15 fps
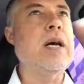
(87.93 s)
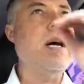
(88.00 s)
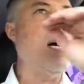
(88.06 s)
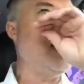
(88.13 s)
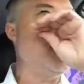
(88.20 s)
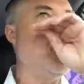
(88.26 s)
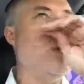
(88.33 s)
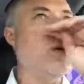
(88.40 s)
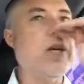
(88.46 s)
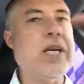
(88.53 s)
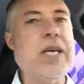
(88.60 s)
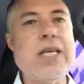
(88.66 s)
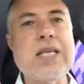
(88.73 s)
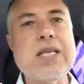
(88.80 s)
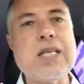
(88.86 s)
I'm
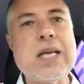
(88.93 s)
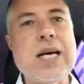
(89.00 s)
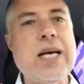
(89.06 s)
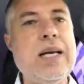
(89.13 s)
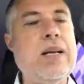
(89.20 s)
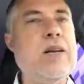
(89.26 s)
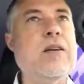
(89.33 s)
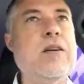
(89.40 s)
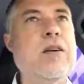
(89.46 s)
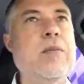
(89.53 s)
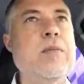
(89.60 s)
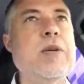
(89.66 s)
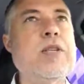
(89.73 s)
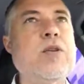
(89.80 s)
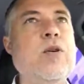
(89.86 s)
working inside
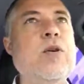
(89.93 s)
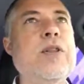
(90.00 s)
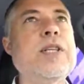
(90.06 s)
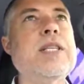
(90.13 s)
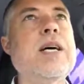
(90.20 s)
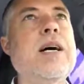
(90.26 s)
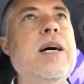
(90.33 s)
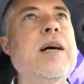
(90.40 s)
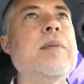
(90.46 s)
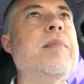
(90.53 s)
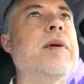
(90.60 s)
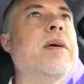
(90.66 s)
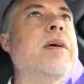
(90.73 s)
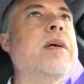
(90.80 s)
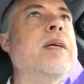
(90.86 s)
almost all the time,
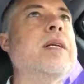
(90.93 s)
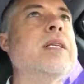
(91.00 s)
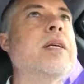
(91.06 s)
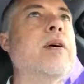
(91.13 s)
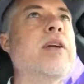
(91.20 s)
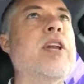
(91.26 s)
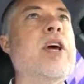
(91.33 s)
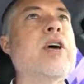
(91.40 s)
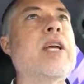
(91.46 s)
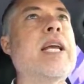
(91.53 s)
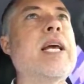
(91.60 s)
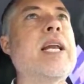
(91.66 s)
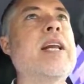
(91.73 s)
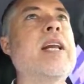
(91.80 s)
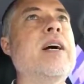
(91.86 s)
so I don't
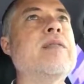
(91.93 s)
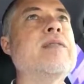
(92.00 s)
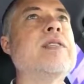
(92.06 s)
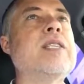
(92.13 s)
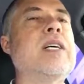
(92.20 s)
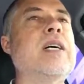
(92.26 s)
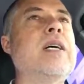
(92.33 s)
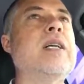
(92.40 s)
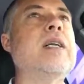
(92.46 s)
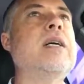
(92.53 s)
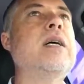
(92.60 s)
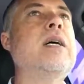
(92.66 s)
get enough sun.